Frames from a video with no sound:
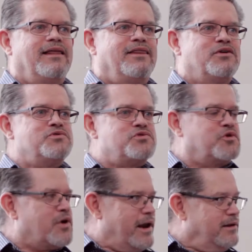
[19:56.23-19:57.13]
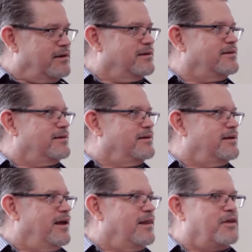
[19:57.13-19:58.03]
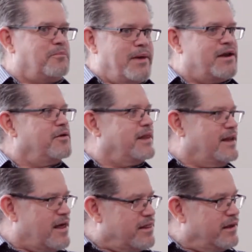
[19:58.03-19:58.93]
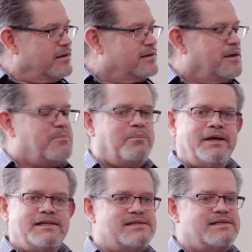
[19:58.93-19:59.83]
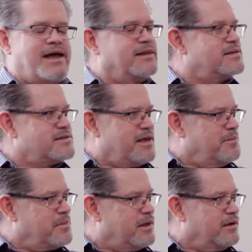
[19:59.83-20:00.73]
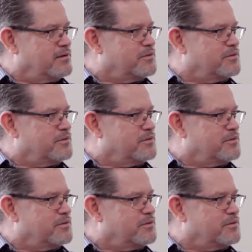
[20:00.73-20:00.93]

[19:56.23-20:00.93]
those are great and they're better than nothing, but it's not the same thing.